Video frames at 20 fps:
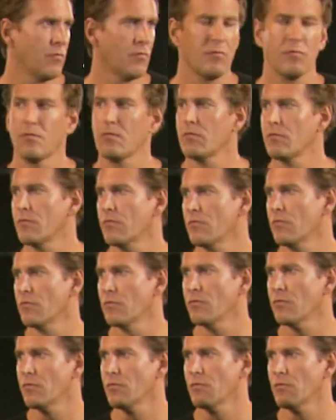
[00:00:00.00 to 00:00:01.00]

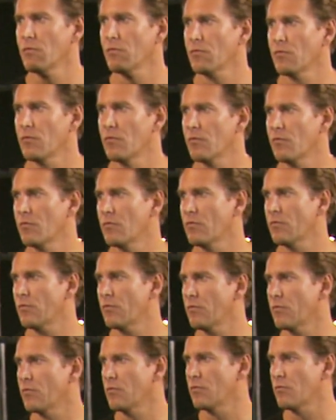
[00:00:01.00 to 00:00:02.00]

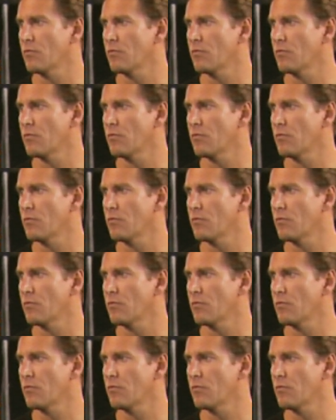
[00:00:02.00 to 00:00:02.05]
(silent)